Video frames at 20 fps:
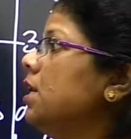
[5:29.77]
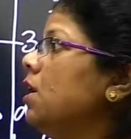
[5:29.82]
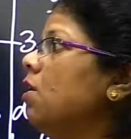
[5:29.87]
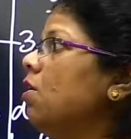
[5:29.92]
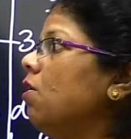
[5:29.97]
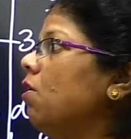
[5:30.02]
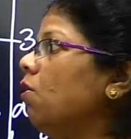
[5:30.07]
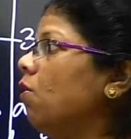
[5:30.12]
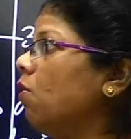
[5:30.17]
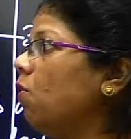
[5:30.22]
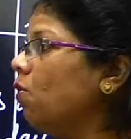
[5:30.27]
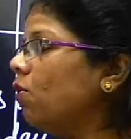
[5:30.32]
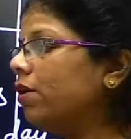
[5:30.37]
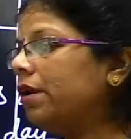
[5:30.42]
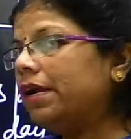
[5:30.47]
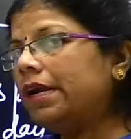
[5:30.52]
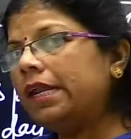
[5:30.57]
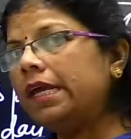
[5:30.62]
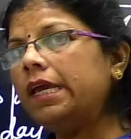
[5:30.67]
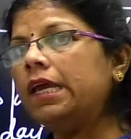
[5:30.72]

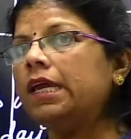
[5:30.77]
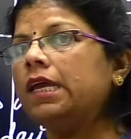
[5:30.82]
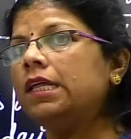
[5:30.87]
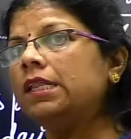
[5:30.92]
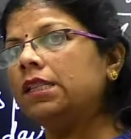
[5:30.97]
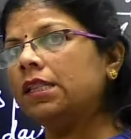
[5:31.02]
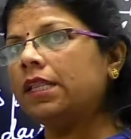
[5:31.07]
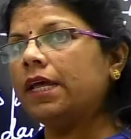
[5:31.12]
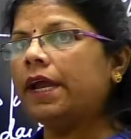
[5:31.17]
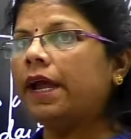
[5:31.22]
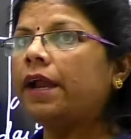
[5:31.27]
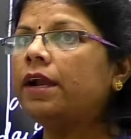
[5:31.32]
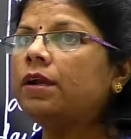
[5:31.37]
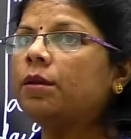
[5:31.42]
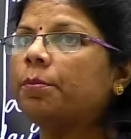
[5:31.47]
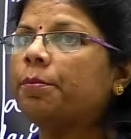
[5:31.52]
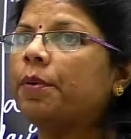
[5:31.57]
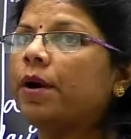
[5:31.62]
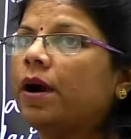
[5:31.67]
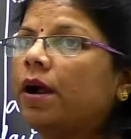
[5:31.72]
only in that
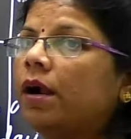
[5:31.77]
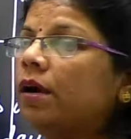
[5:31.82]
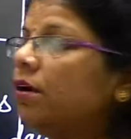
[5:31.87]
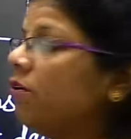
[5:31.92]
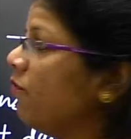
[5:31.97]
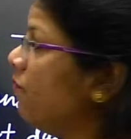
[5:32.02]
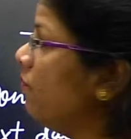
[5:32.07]
part we